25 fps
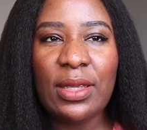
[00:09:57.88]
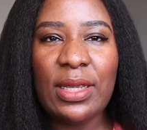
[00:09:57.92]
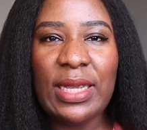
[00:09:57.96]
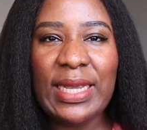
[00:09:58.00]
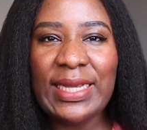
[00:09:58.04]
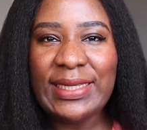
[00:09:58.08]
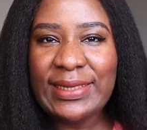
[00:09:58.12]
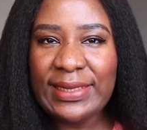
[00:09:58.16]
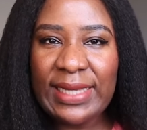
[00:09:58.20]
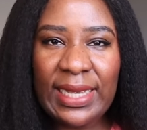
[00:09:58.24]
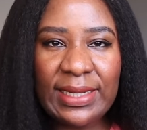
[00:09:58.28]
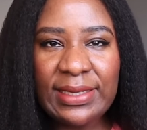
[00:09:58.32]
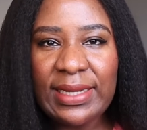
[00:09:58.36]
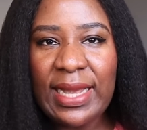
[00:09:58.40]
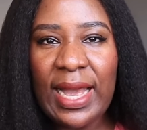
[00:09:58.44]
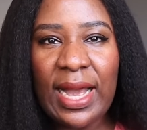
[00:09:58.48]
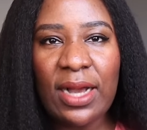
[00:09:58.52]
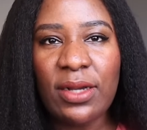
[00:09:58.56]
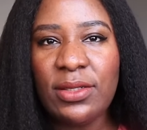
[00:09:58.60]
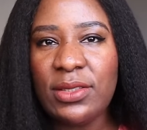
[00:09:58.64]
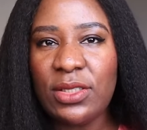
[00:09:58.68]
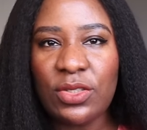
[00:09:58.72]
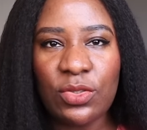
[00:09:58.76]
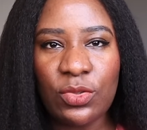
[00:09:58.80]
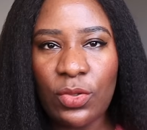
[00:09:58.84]
inside the
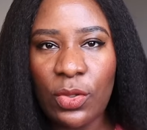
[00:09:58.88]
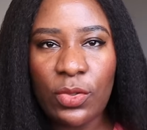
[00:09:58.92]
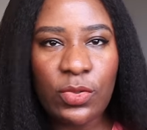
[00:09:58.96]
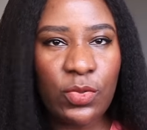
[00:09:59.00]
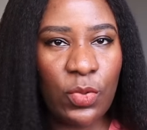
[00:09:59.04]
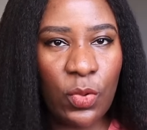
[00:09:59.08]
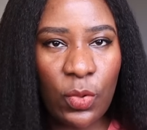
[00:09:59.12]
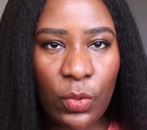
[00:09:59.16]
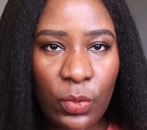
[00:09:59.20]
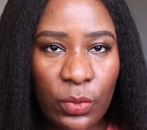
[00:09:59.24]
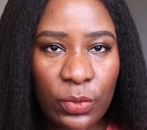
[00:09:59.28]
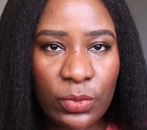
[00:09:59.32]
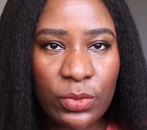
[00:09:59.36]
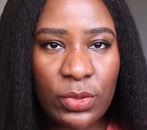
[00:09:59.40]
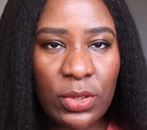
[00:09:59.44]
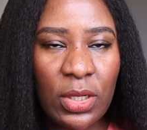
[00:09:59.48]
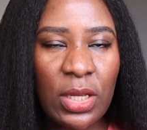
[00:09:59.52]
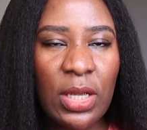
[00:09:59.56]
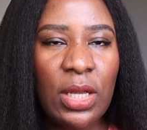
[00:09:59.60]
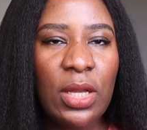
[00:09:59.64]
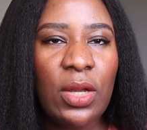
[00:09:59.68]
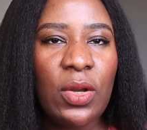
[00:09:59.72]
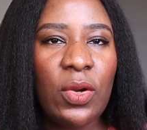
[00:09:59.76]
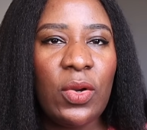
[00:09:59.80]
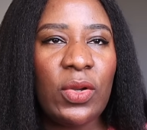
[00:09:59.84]
house is not cold.
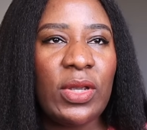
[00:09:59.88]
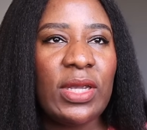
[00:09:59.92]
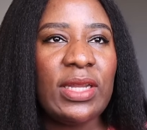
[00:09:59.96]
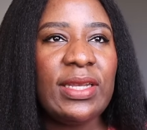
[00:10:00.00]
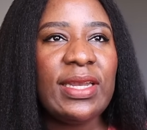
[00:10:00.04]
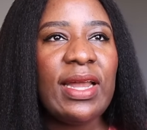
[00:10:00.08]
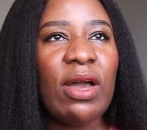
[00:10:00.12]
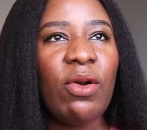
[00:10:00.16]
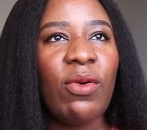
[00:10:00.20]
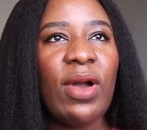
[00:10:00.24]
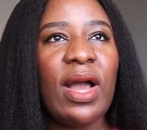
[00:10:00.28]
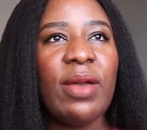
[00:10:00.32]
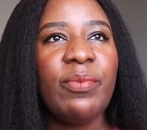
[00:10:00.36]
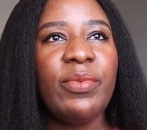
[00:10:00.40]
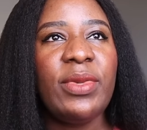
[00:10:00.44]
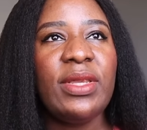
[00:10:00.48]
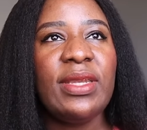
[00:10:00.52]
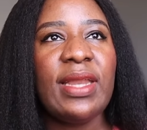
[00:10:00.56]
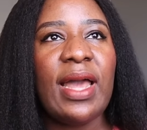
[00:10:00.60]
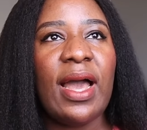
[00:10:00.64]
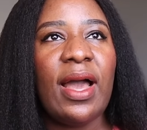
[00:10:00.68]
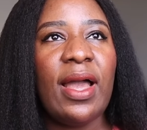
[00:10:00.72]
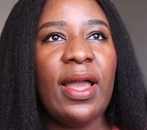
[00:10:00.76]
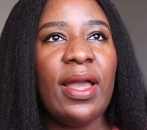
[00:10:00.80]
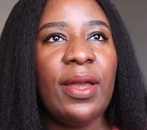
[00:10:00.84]
Okay, now I'm in
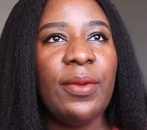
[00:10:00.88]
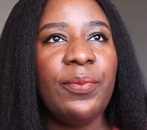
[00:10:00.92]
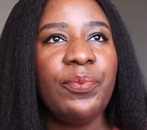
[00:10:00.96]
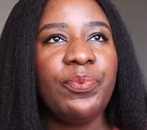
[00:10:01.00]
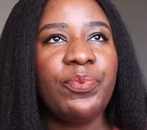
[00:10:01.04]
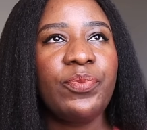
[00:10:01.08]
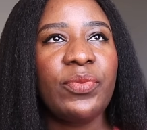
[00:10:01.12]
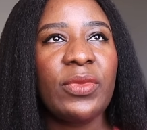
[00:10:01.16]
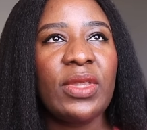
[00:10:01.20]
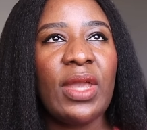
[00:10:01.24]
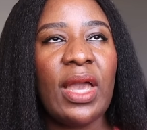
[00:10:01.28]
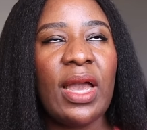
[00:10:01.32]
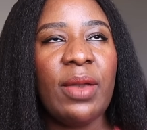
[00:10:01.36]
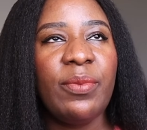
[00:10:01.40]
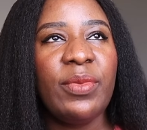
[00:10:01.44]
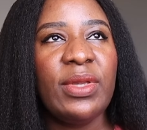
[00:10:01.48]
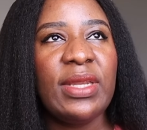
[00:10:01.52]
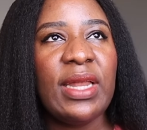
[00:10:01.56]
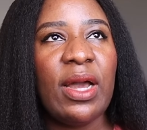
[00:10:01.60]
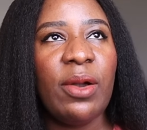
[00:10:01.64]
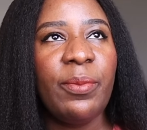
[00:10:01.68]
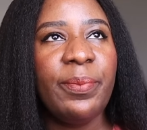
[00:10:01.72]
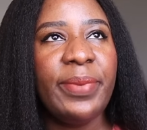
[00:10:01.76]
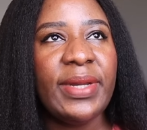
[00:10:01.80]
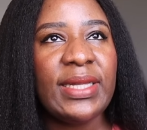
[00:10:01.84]

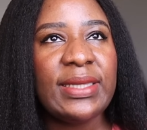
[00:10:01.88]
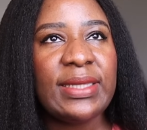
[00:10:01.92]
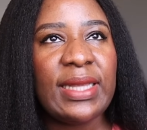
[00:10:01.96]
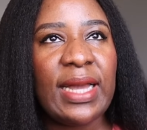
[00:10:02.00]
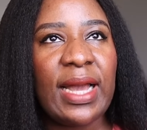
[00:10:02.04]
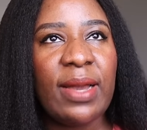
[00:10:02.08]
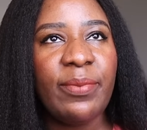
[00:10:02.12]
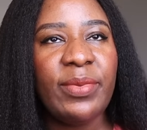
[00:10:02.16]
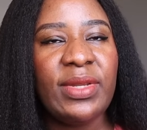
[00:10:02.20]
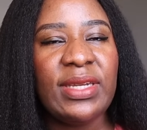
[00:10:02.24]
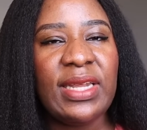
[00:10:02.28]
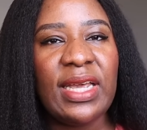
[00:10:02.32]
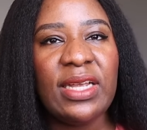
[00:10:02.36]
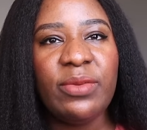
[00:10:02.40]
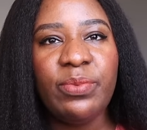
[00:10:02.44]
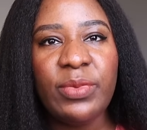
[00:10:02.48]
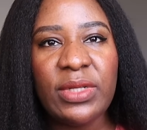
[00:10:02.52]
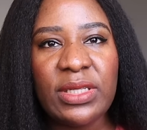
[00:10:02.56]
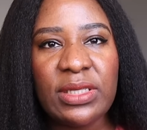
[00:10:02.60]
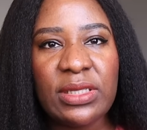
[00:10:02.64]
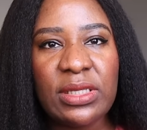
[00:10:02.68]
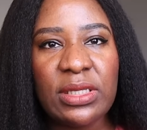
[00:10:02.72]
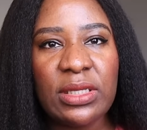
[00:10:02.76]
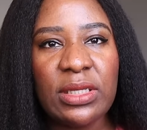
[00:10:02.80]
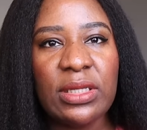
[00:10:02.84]
Alberta, I'm in
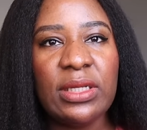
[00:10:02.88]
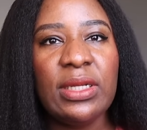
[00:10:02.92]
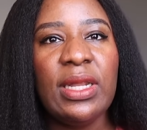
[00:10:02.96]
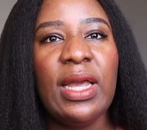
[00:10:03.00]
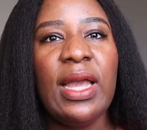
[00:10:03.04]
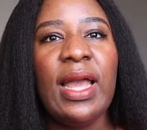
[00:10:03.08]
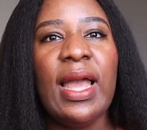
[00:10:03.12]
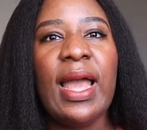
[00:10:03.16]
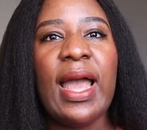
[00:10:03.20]
Edmonton,